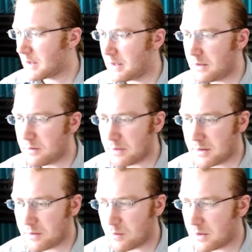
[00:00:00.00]
Hello
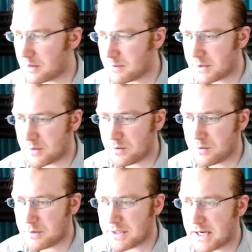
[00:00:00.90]
and welcome to
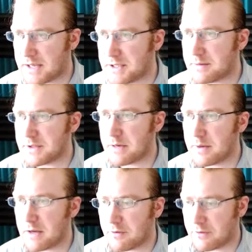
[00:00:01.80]
Tygem. Today we
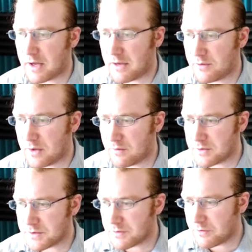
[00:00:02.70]
got a 5k
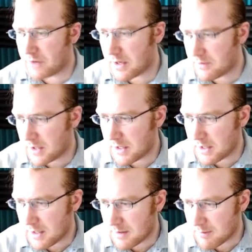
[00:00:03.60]
versus 5k.
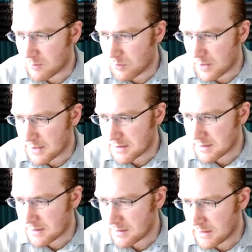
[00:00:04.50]
I am white.
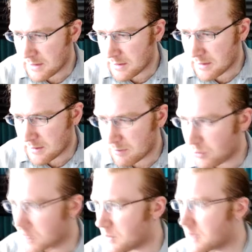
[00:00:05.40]

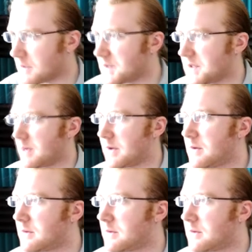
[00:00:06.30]
Board coordinates. There we go.